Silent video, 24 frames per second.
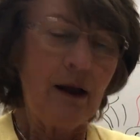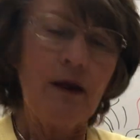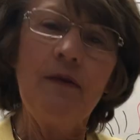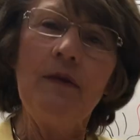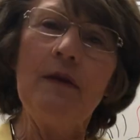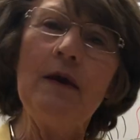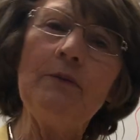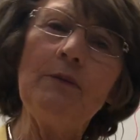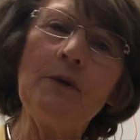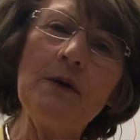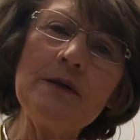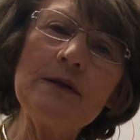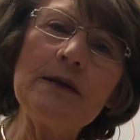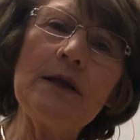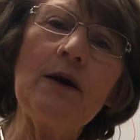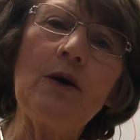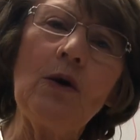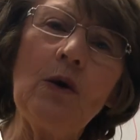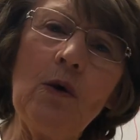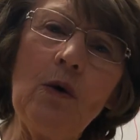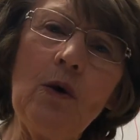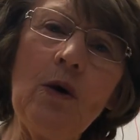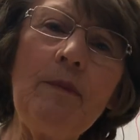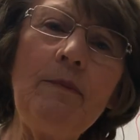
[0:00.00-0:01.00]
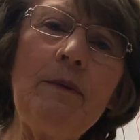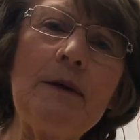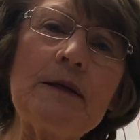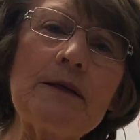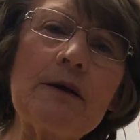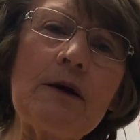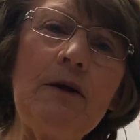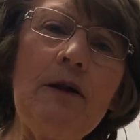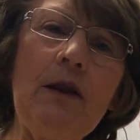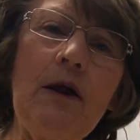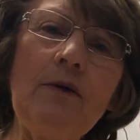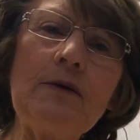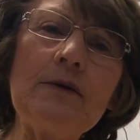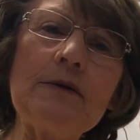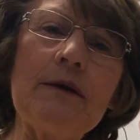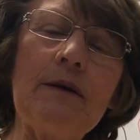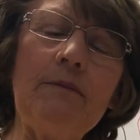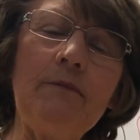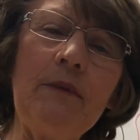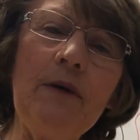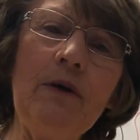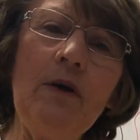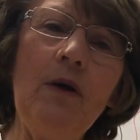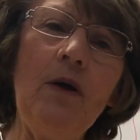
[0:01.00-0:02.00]
It was the corpus
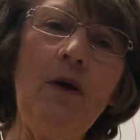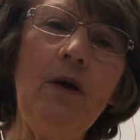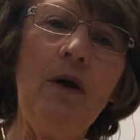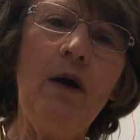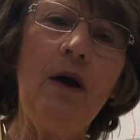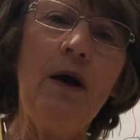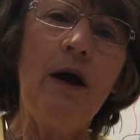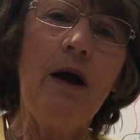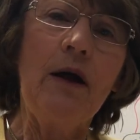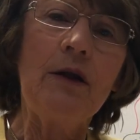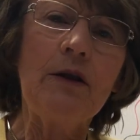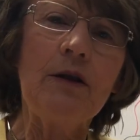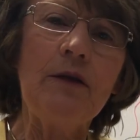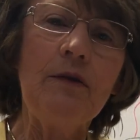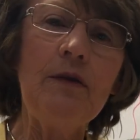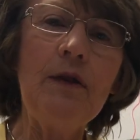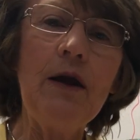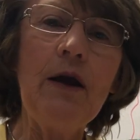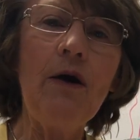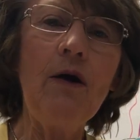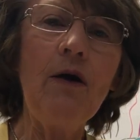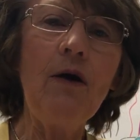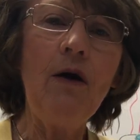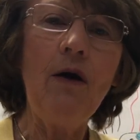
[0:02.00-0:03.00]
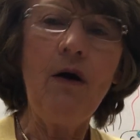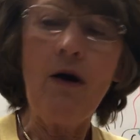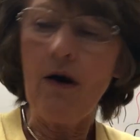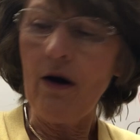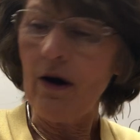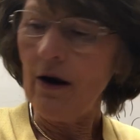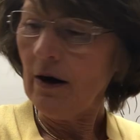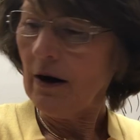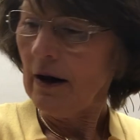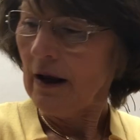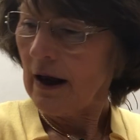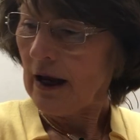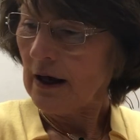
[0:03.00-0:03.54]
callosum. There are,